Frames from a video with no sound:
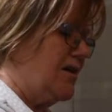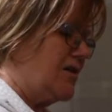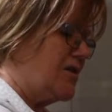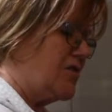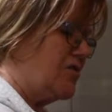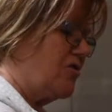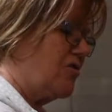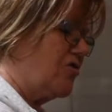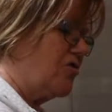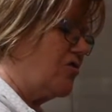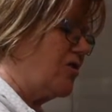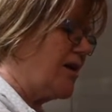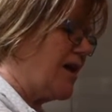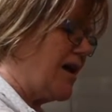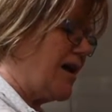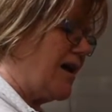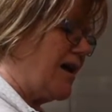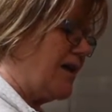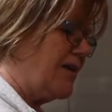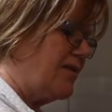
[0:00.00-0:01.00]
So you're going to
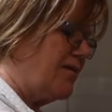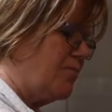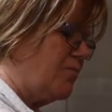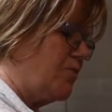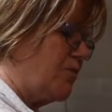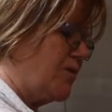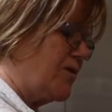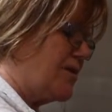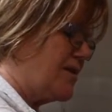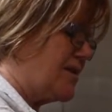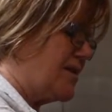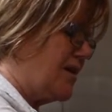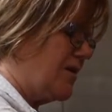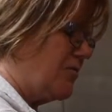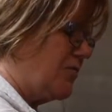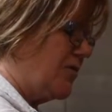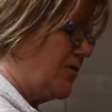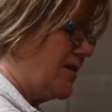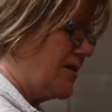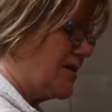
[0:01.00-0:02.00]
put this
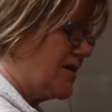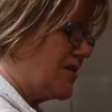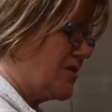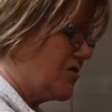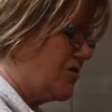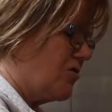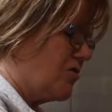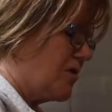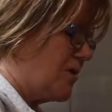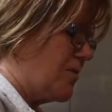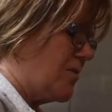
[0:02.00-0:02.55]
in when this is cooked